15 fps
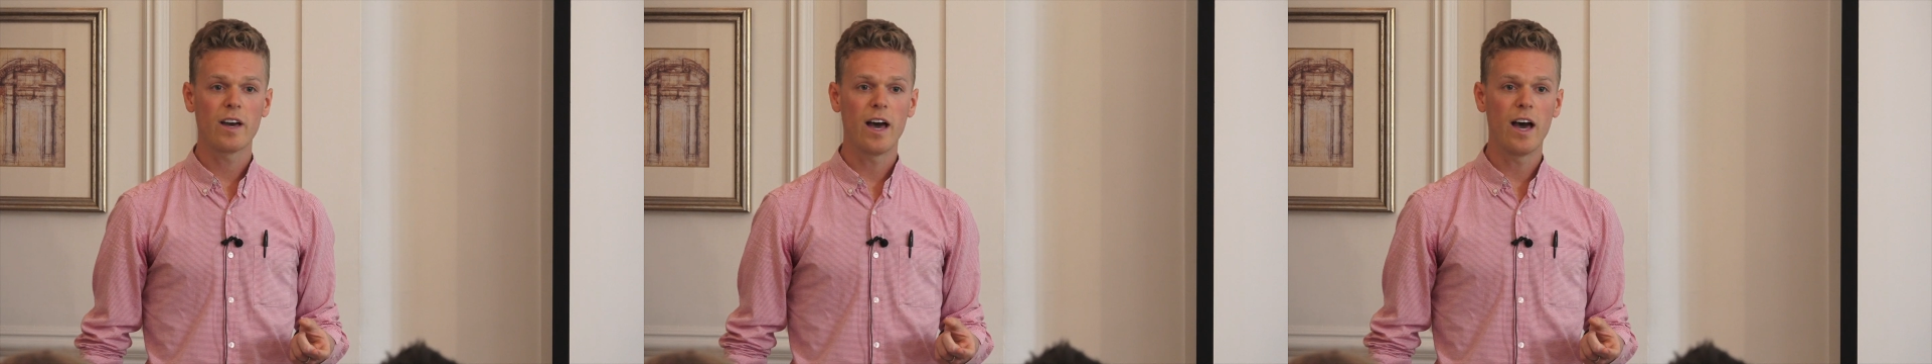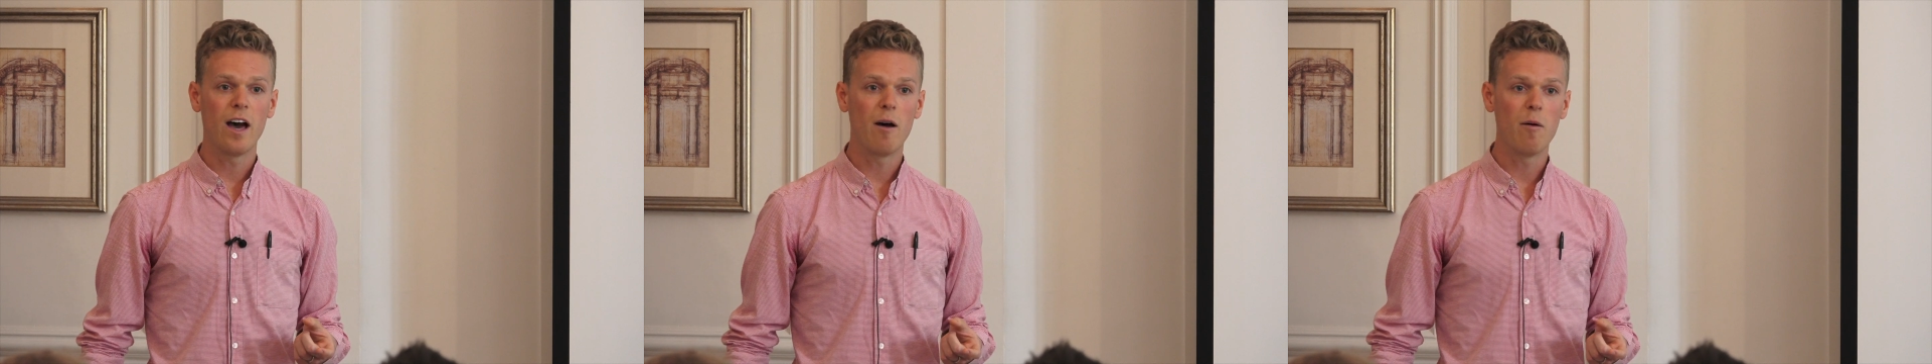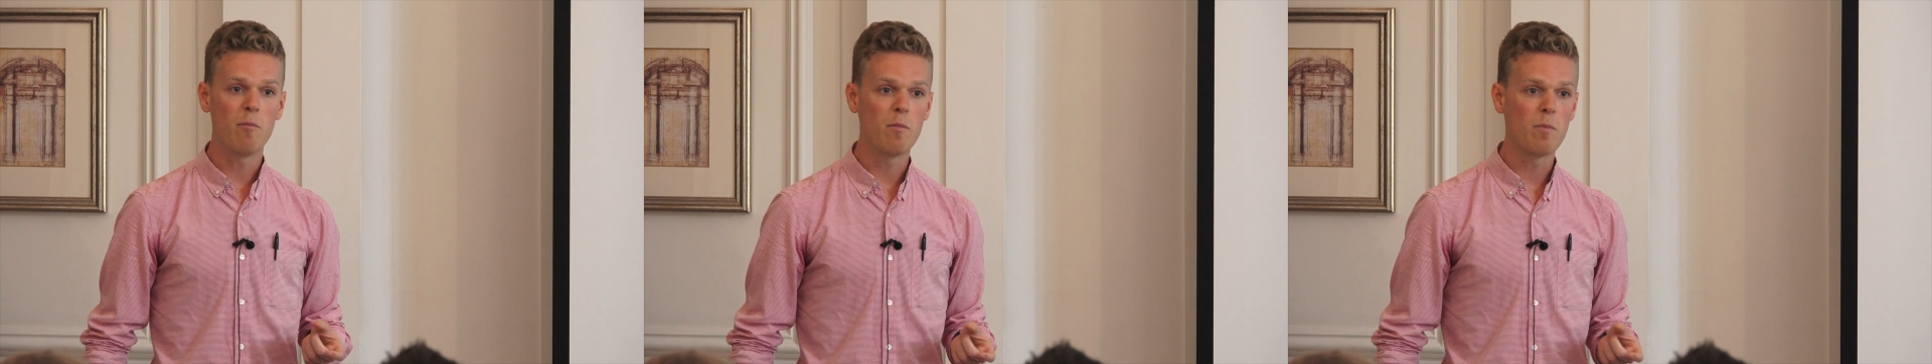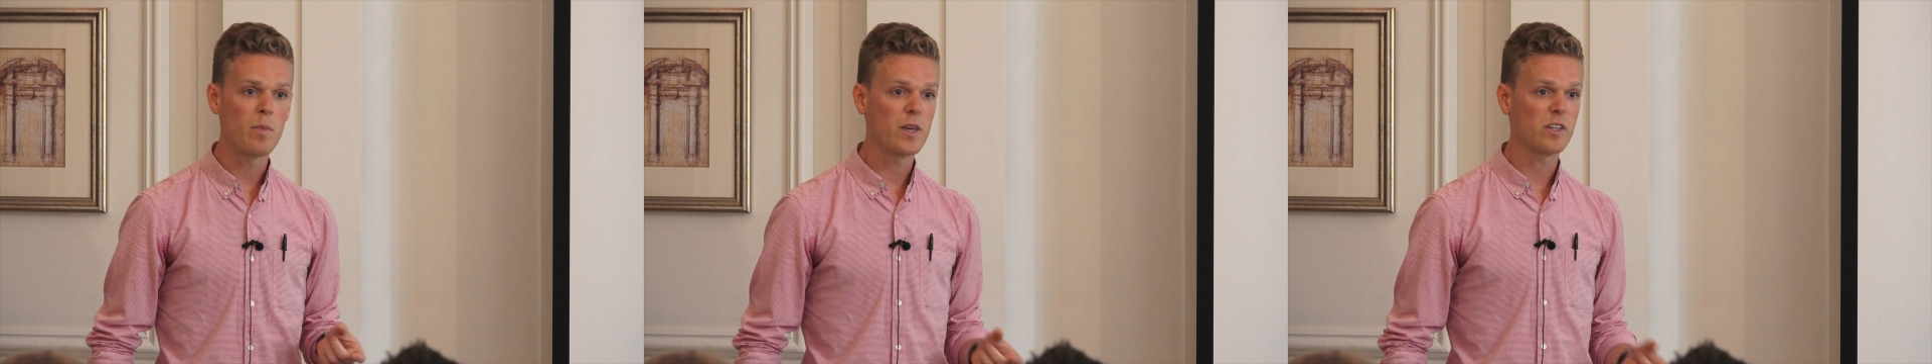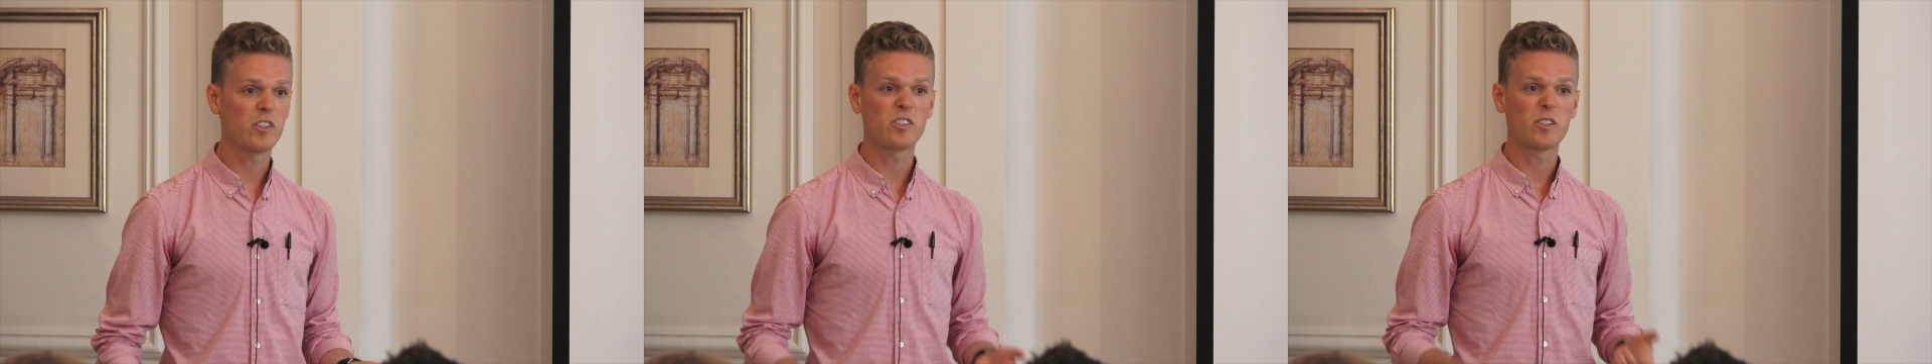
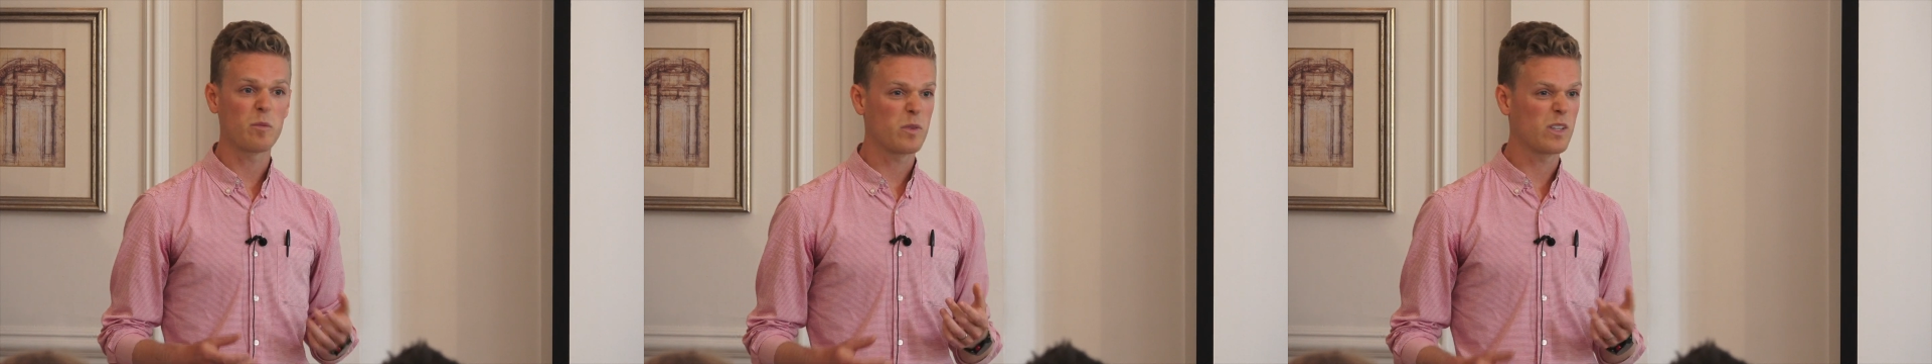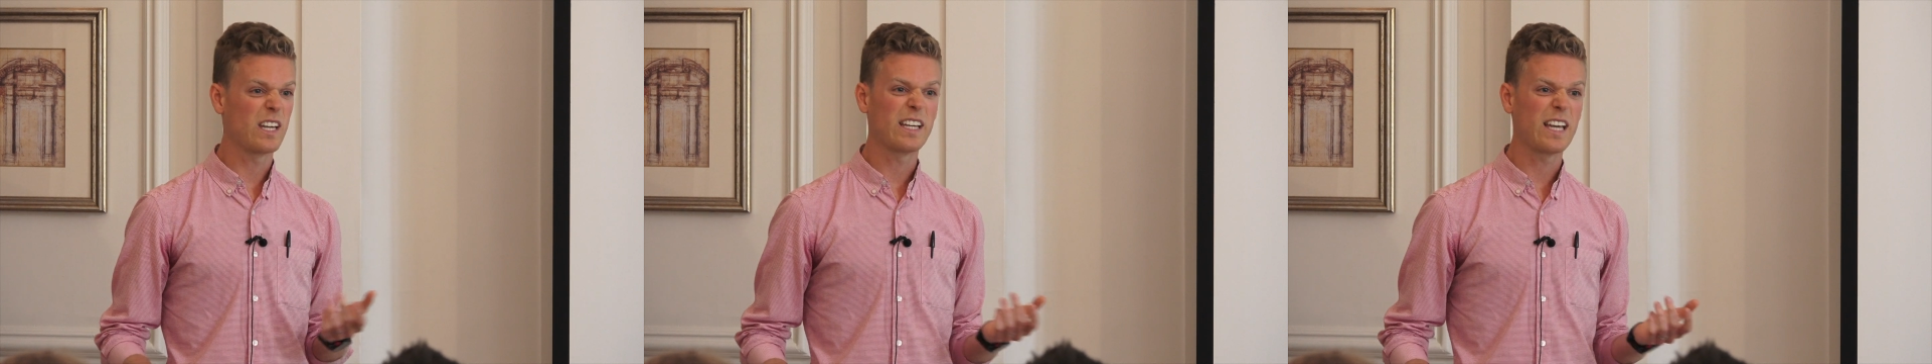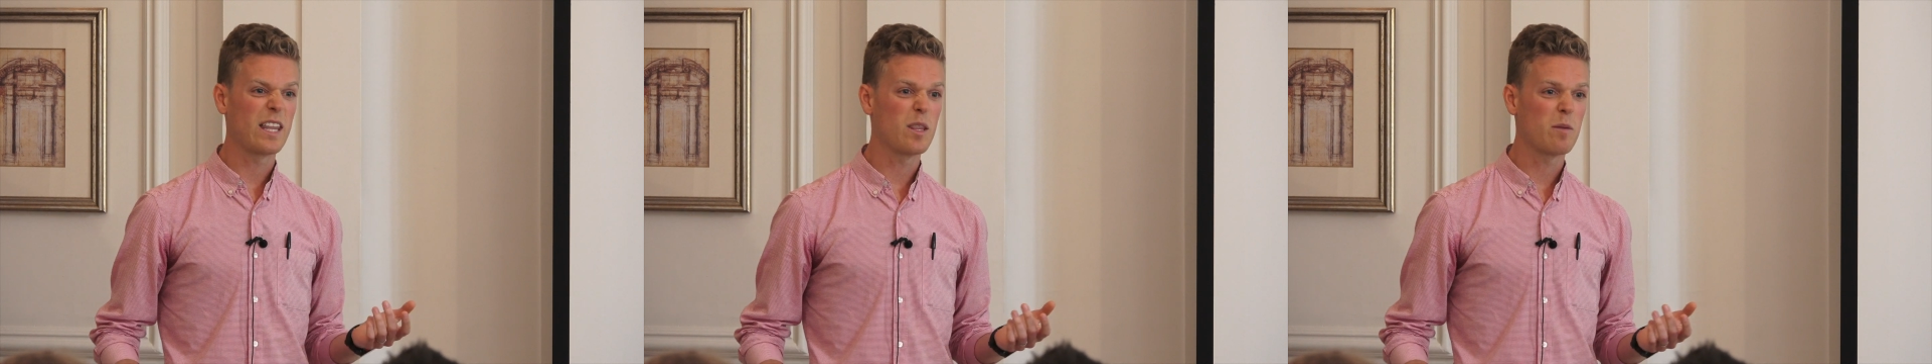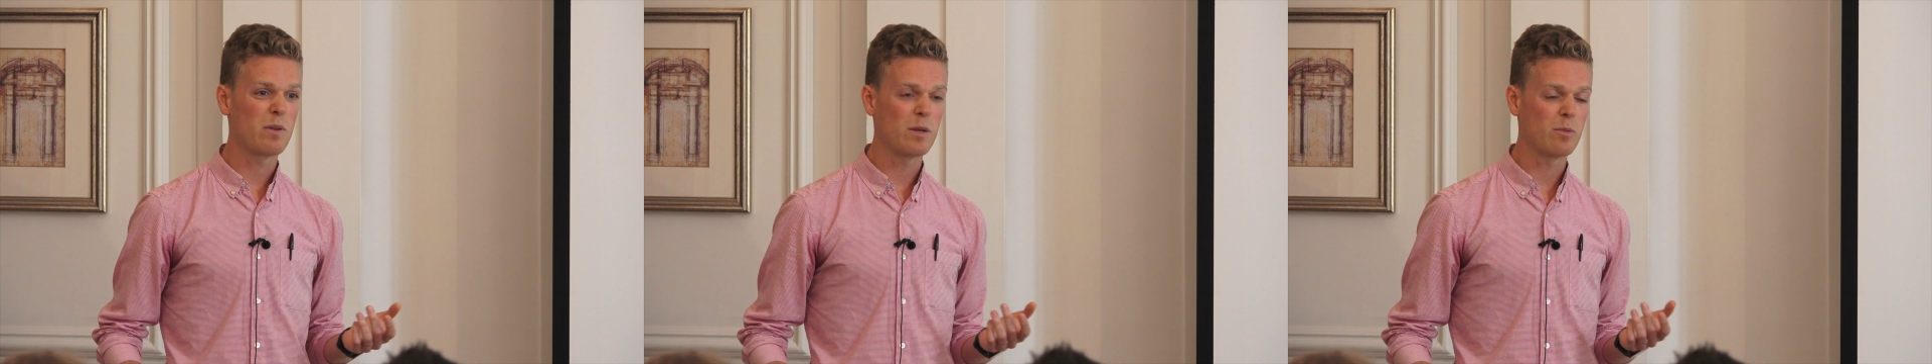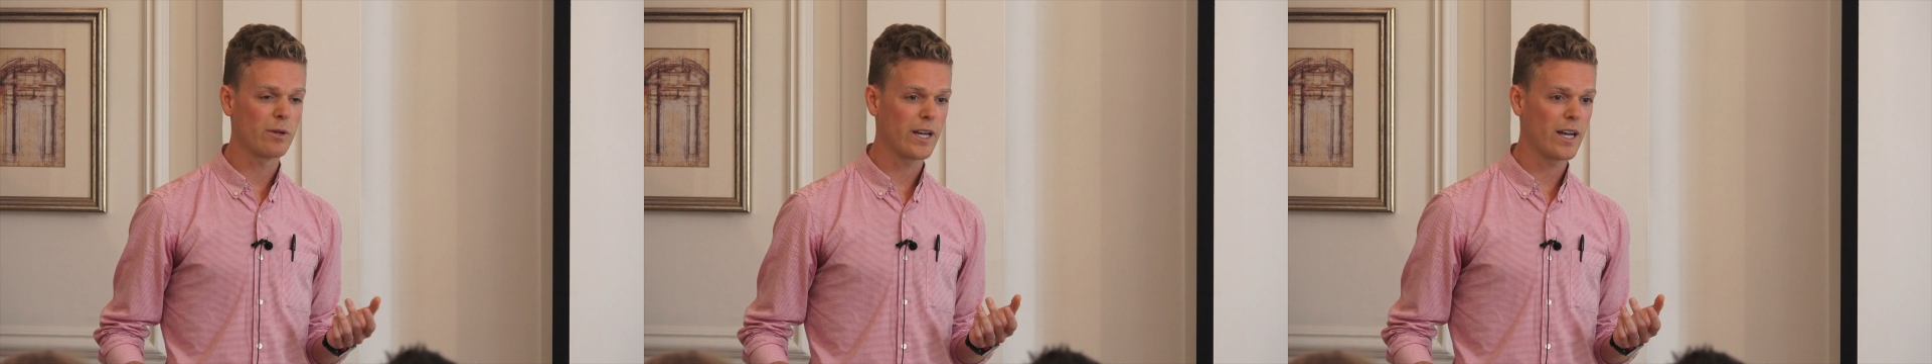This is something, again, that
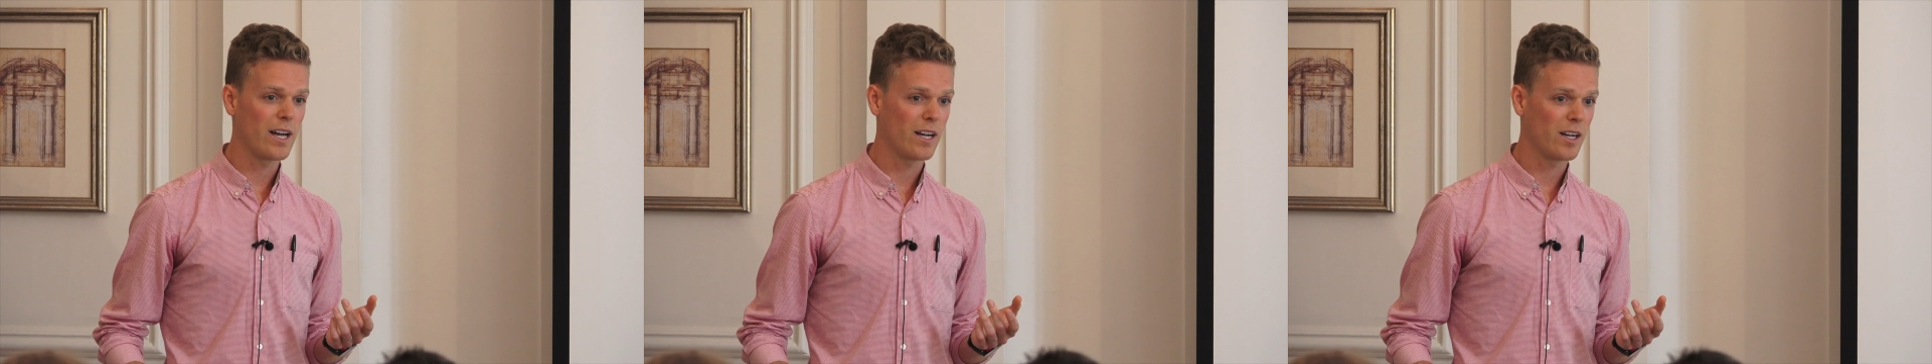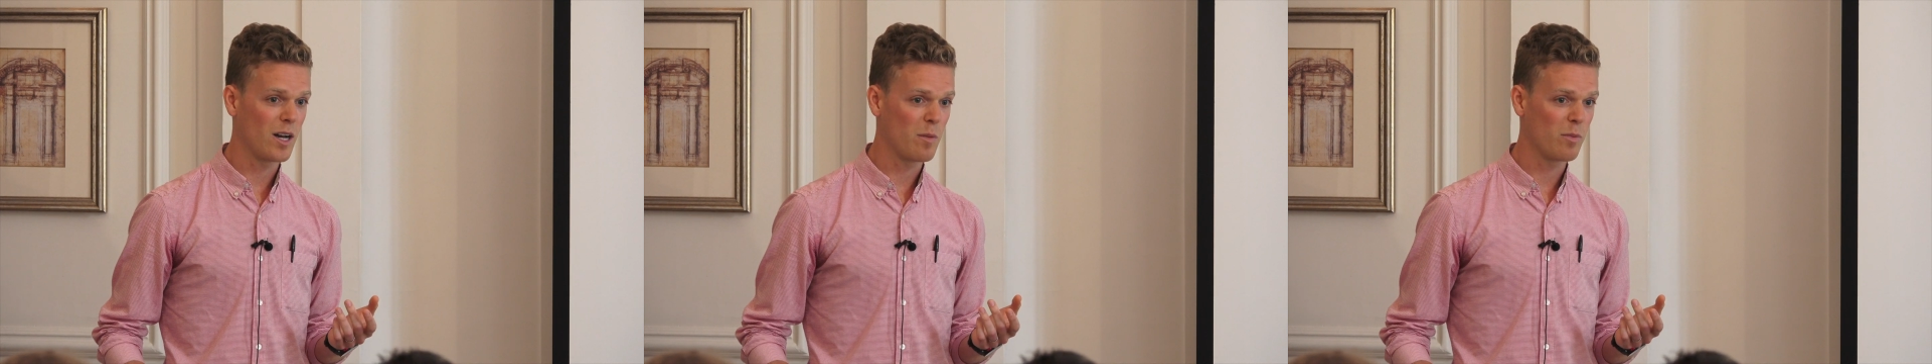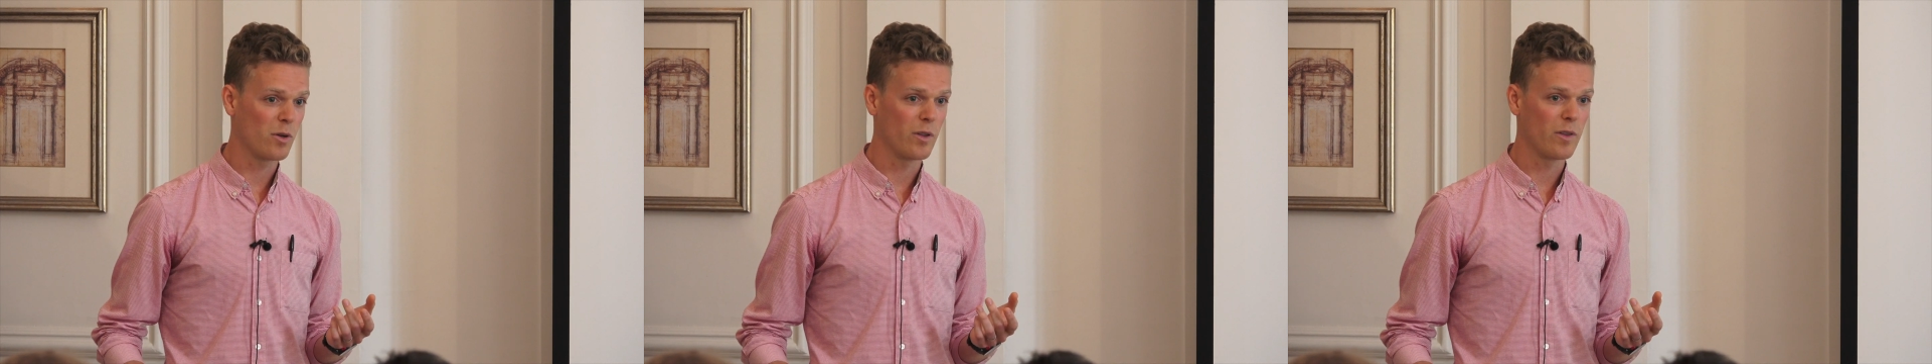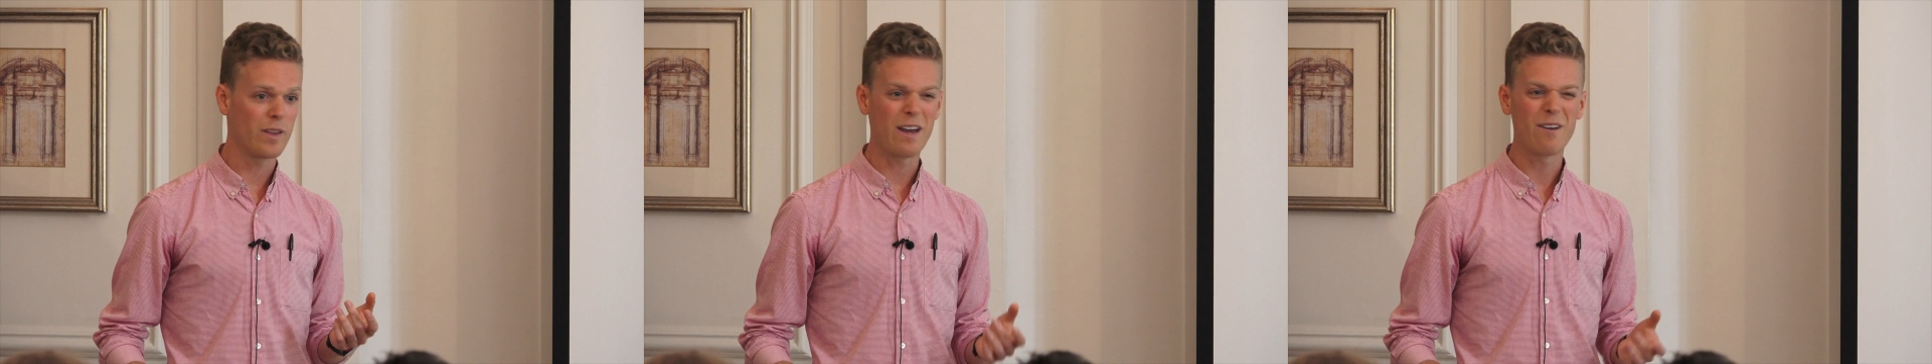people get hung up on.